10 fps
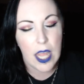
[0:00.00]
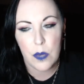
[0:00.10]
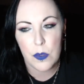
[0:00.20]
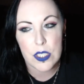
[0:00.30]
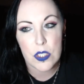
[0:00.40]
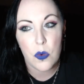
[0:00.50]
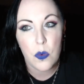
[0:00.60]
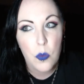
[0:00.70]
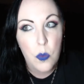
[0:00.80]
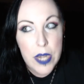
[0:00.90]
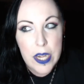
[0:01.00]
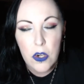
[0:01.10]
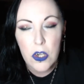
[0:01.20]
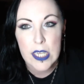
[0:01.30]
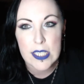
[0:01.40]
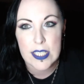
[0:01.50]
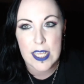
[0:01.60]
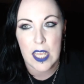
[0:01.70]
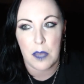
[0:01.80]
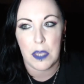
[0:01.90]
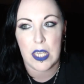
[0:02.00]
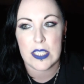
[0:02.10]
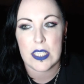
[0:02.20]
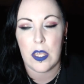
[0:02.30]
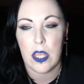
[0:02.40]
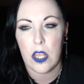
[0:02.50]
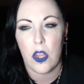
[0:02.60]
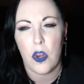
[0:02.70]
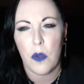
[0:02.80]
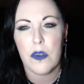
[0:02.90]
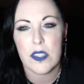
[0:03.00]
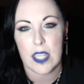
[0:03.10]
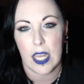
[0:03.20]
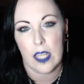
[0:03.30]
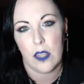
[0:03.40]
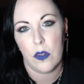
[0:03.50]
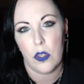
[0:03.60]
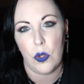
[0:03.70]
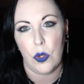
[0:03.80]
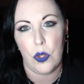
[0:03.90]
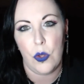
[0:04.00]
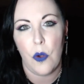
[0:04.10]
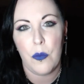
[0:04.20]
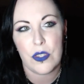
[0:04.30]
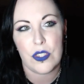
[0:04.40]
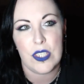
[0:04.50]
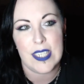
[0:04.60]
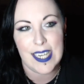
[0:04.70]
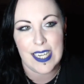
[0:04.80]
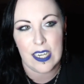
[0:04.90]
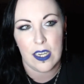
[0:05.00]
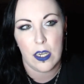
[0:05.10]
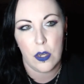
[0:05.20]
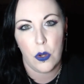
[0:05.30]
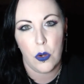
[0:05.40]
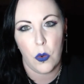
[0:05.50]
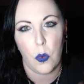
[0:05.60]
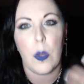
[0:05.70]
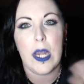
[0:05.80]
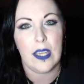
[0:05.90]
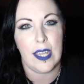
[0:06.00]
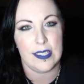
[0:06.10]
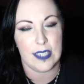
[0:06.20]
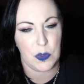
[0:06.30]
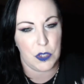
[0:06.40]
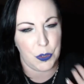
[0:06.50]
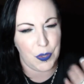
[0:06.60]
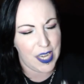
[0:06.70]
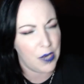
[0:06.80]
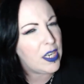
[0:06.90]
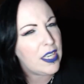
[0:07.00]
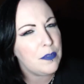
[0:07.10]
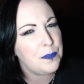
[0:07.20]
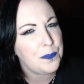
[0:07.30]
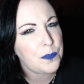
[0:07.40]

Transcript: And it was the weirdest thing because it almost like you almost didn't realize that's what you're hearing.